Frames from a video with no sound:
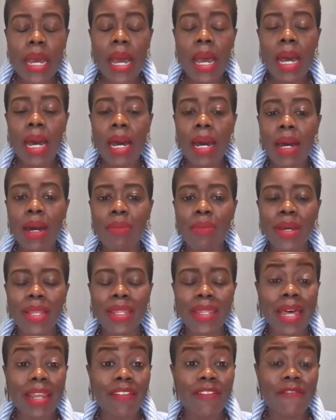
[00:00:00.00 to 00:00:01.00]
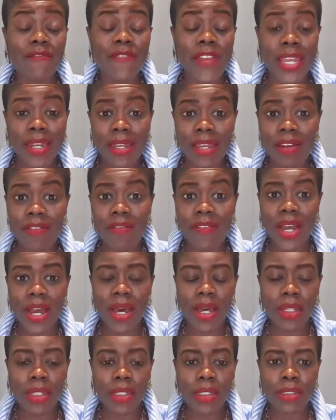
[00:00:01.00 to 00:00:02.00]
A lot of fading of
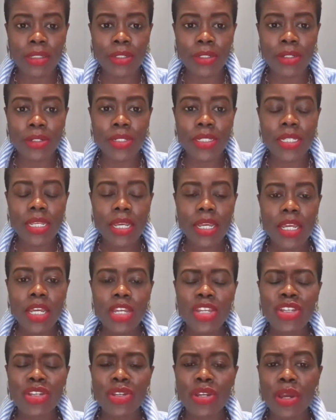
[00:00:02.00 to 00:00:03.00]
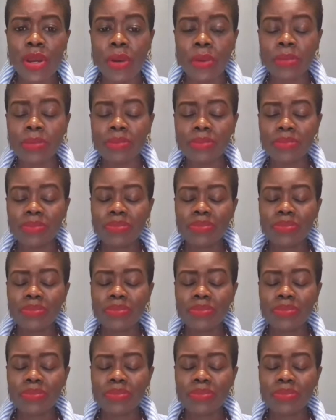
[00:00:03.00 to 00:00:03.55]
colors, you know,